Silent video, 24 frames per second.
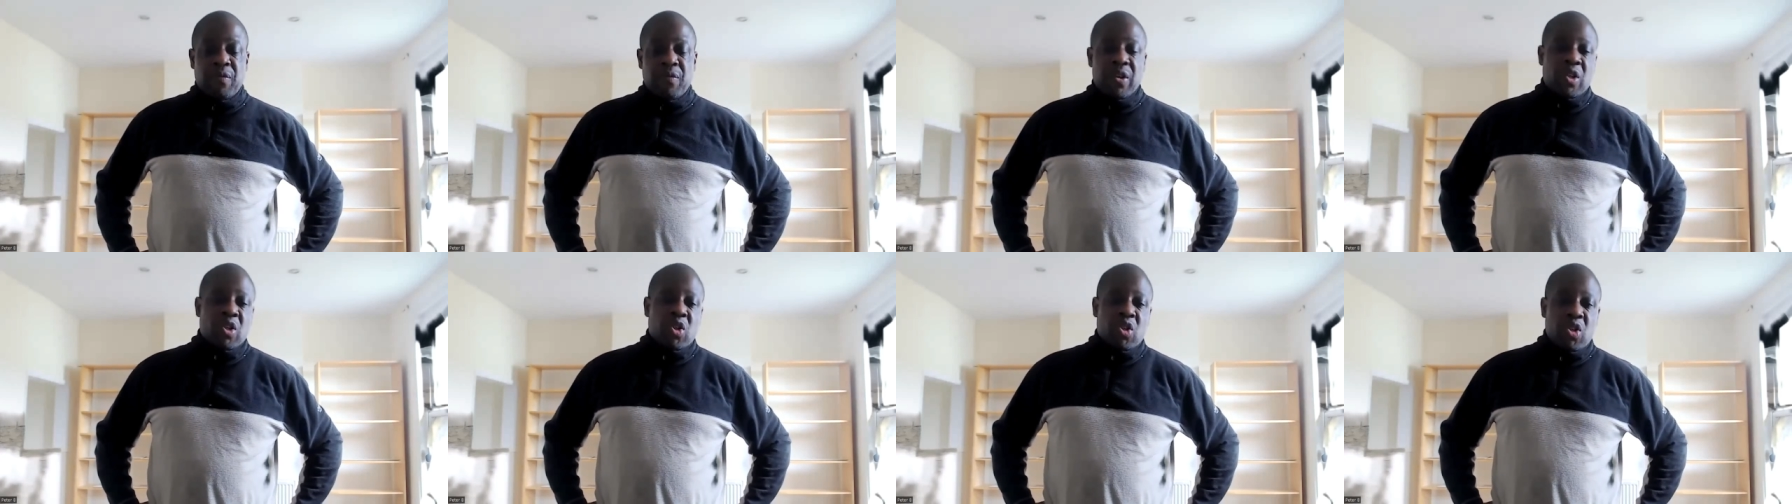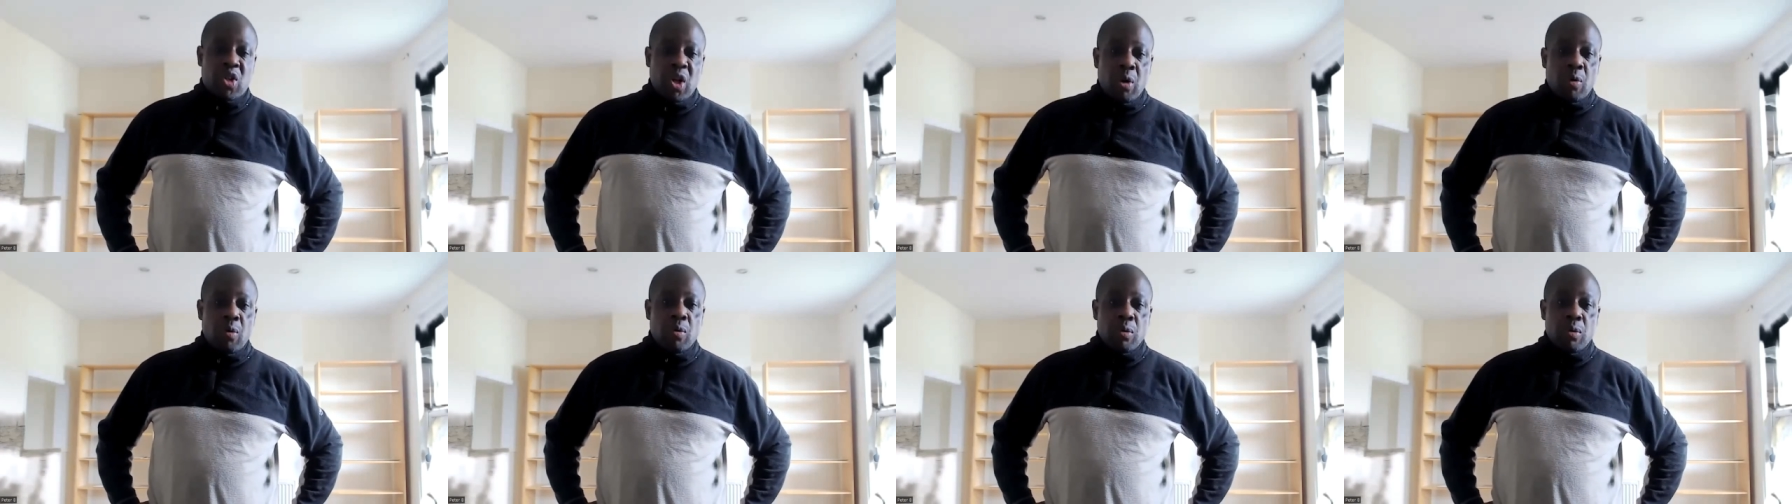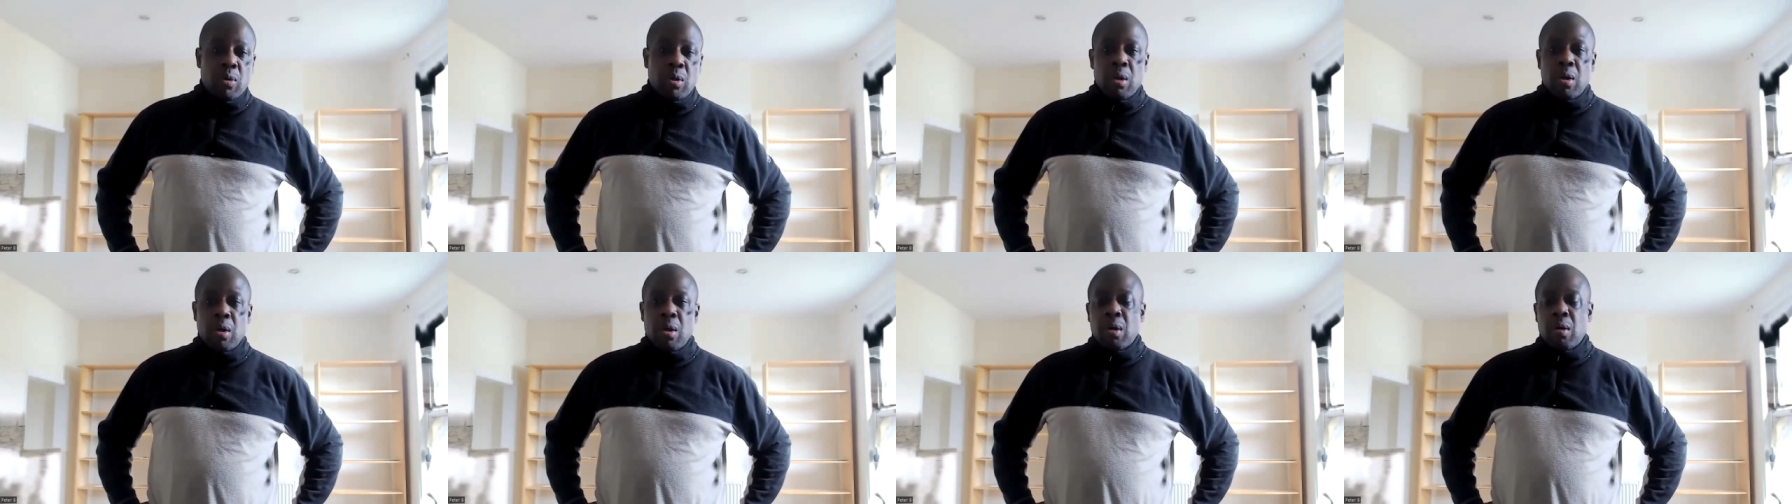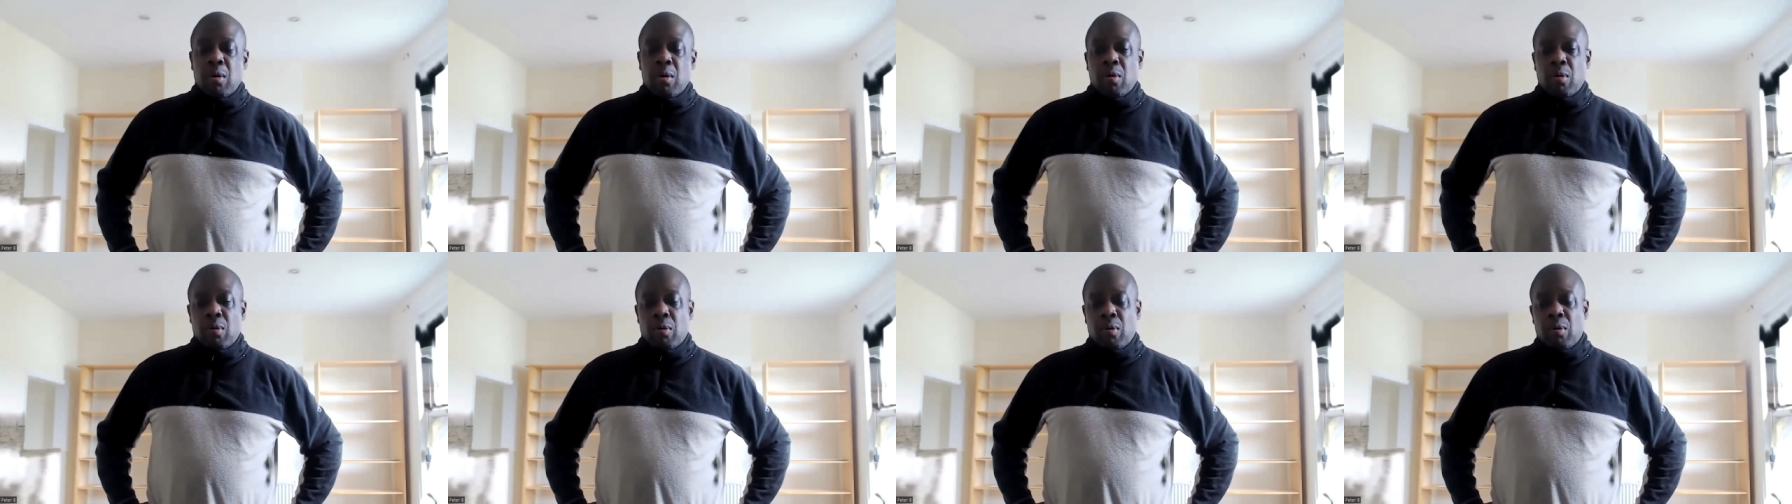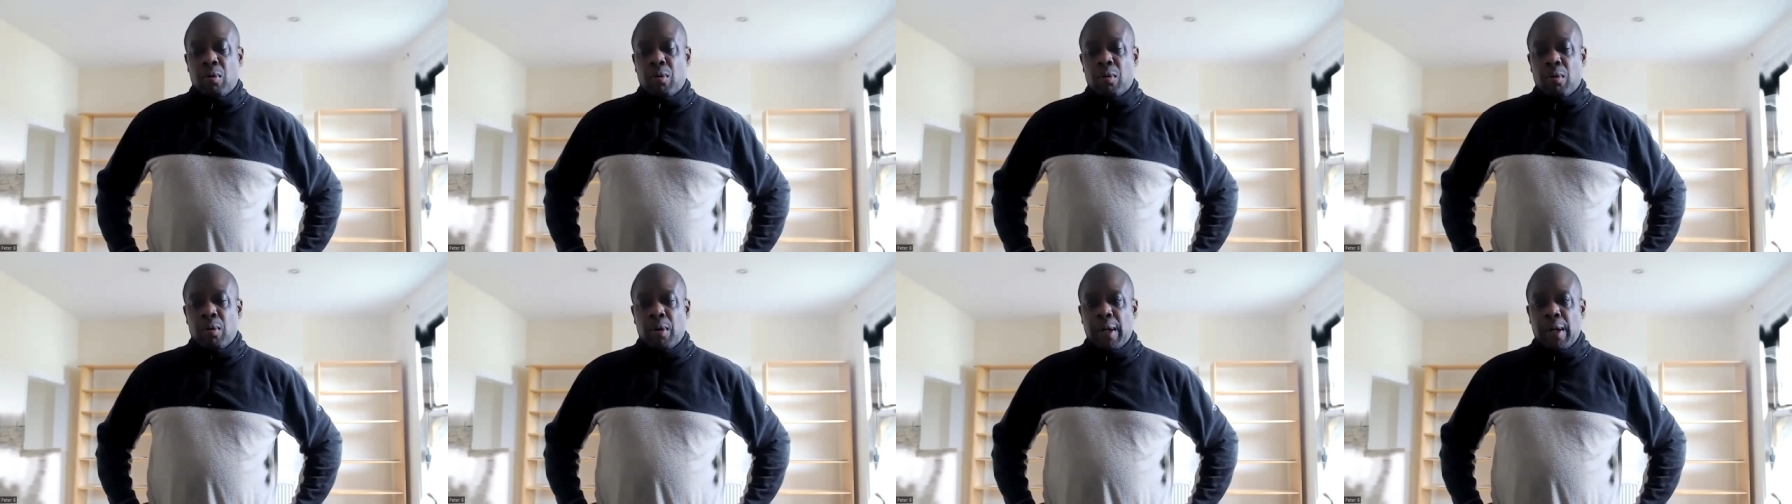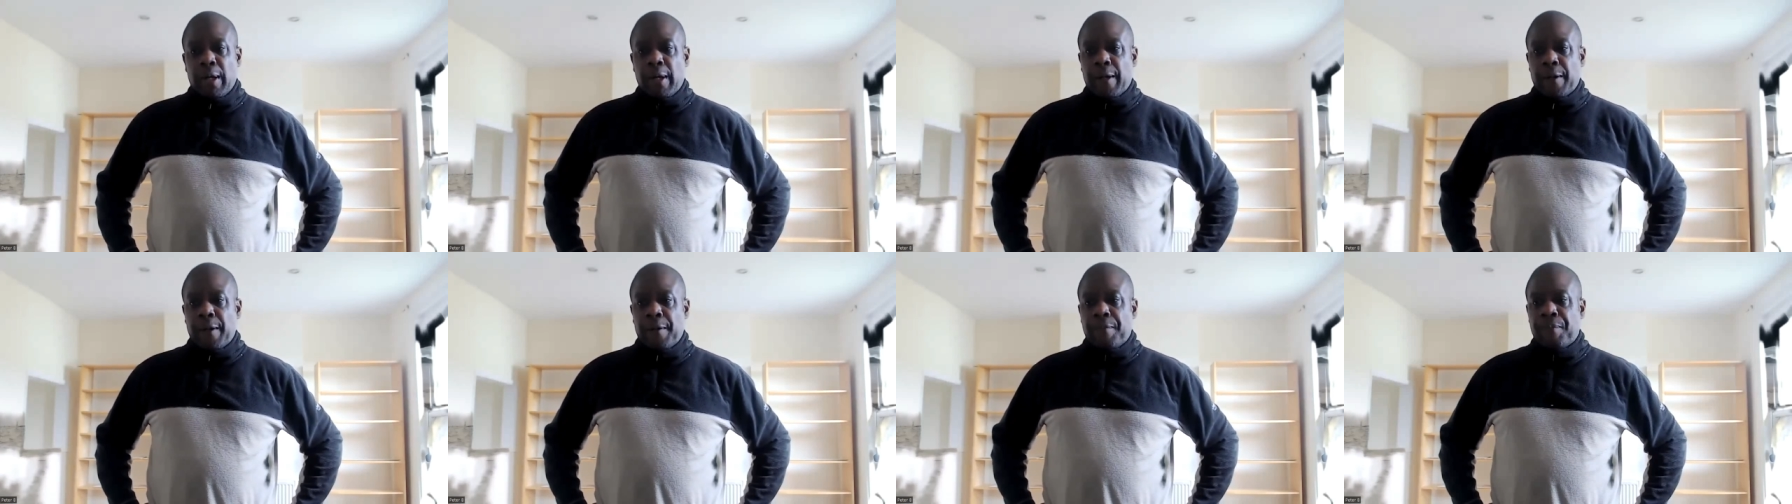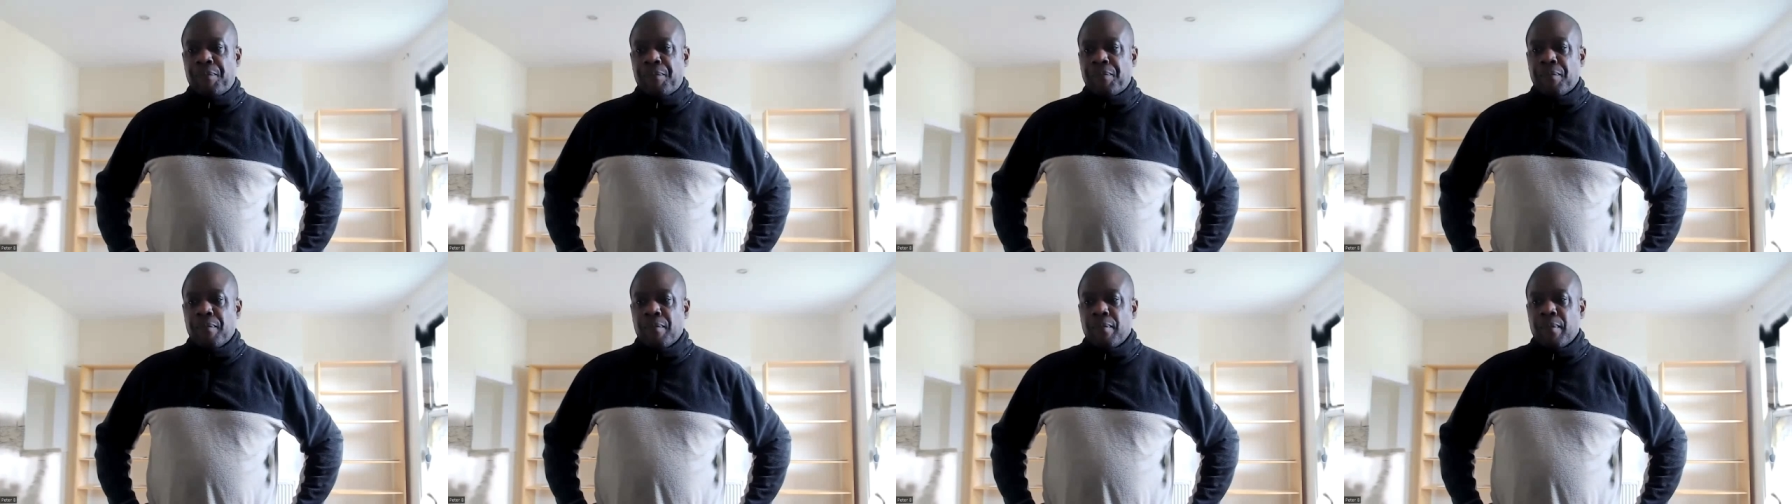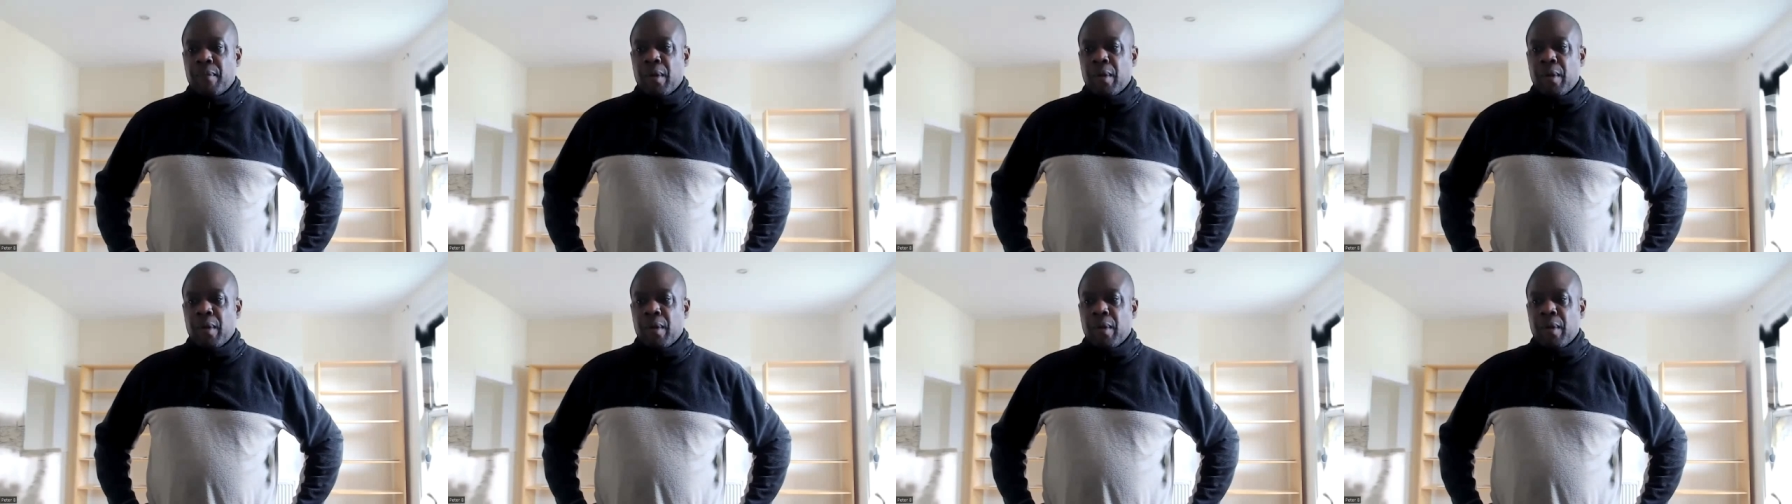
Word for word: Fitzgerald, or um,